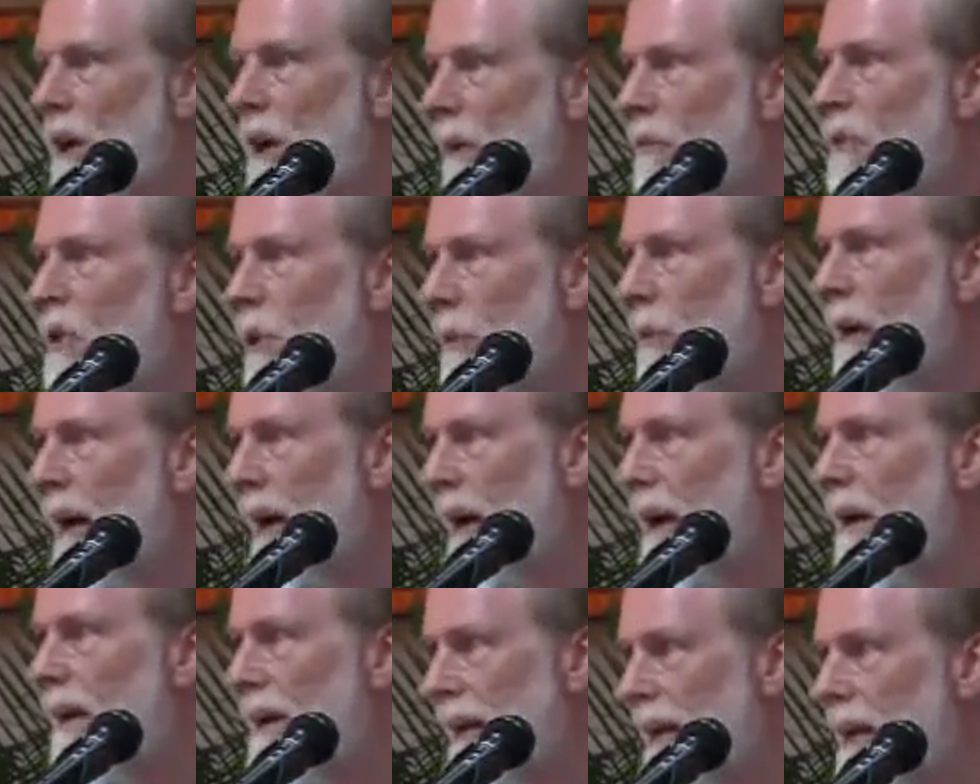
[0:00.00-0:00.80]
of
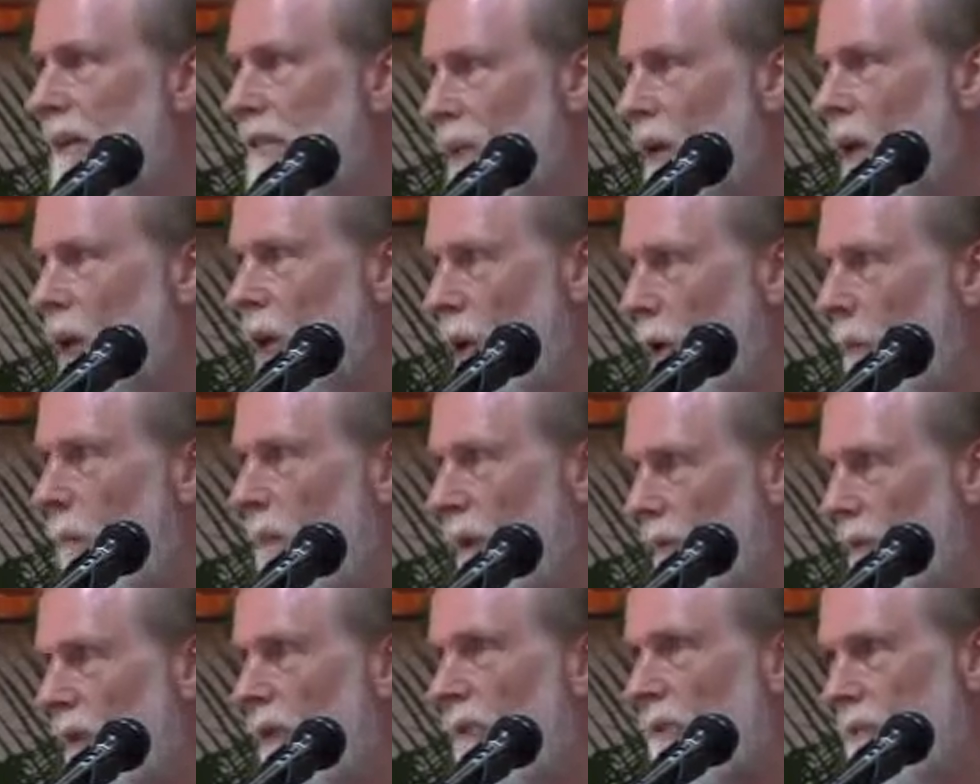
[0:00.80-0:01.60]
humanity is the hope
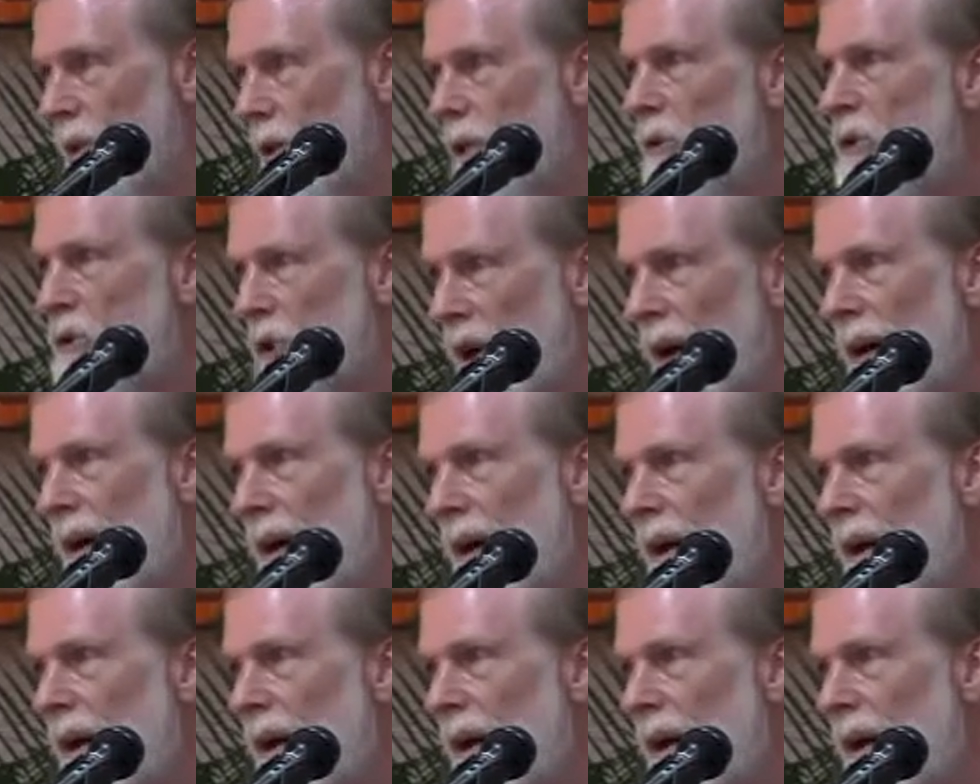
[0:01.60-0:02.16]
of the future.